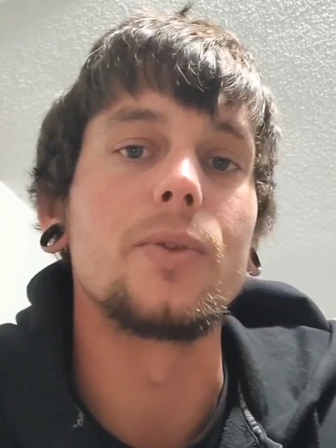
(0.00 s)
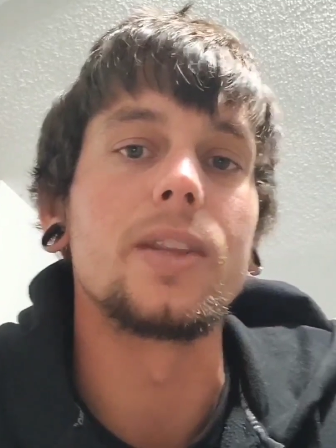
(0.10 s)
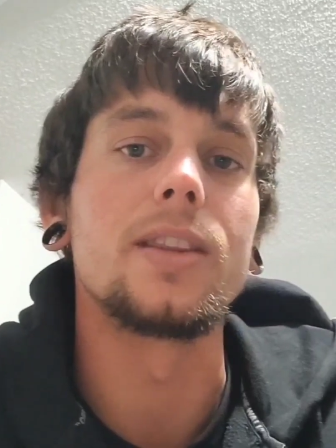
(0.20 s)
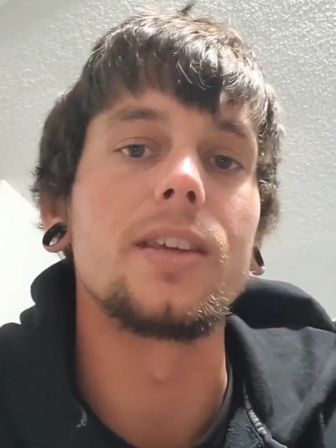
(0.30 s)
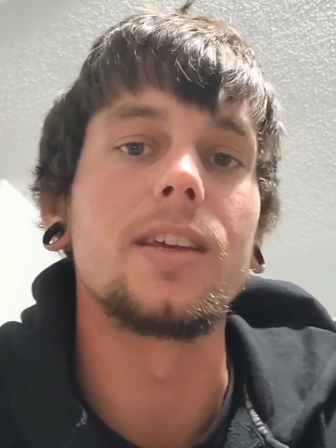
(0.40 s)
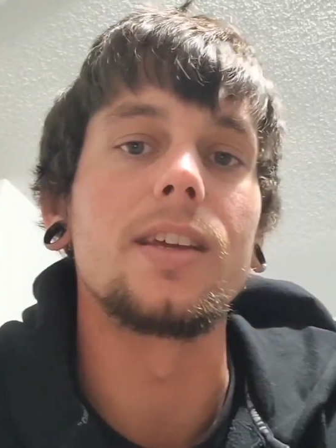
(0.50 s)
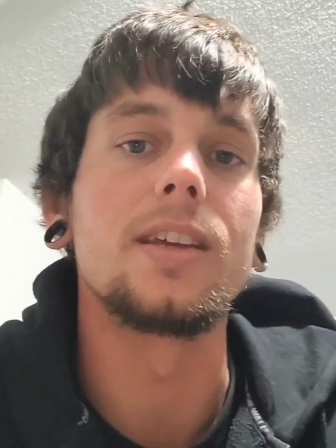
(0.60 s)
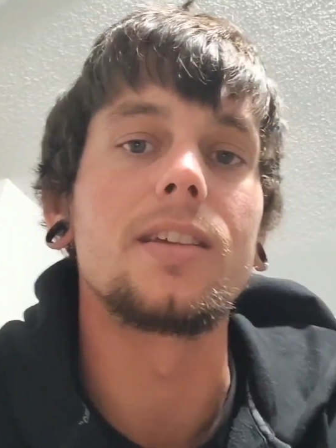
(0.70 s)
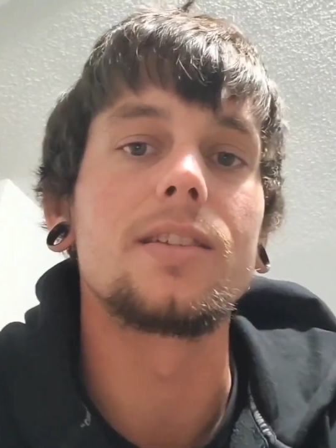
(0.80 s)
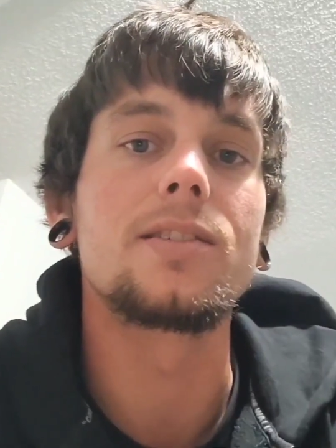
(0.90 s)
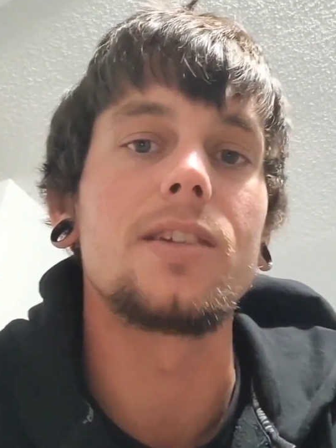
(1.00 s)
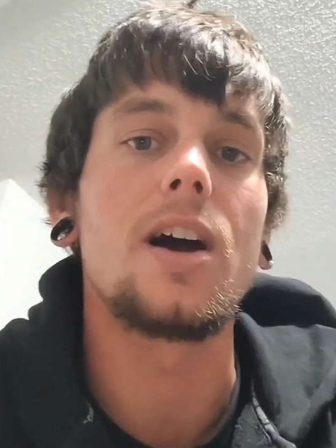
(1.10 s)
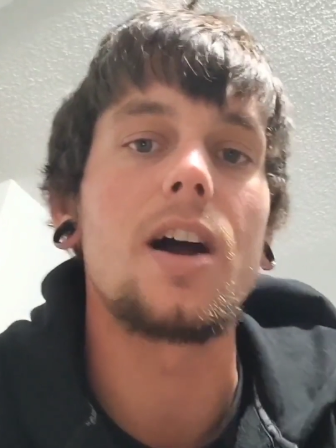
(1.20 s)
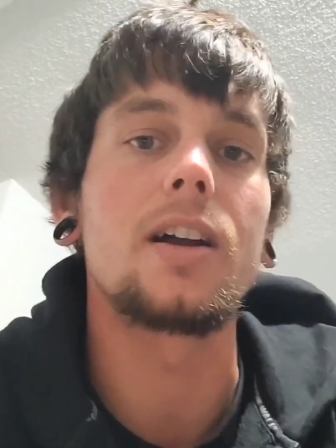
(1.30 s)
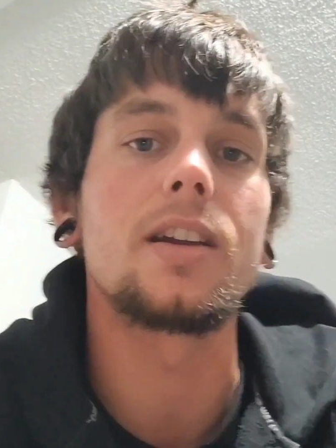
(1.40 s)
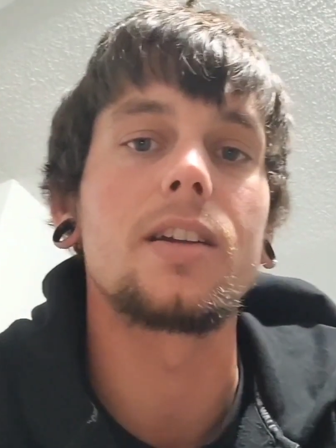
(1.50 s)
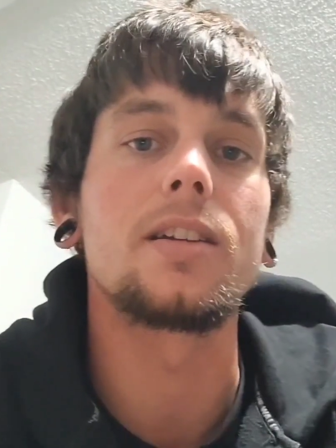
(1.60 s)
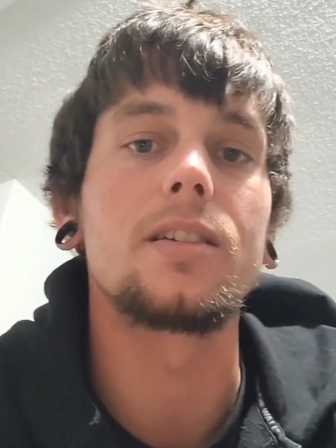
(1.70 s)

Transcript: with the stock